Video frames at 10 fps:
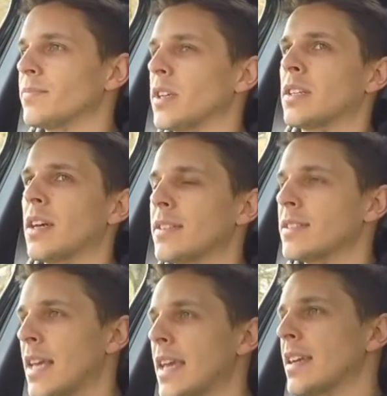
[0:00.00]
I'd like to
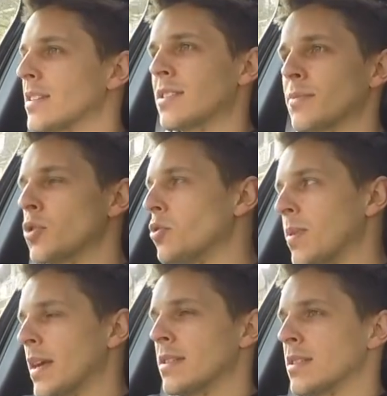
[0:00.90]
take it to some cool
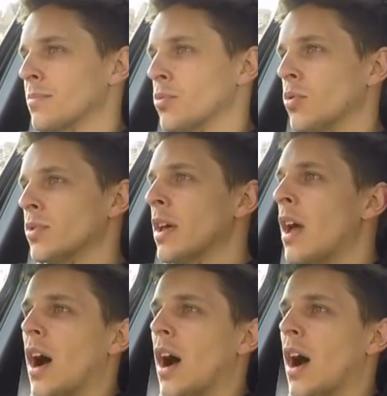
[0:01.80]
places abroad.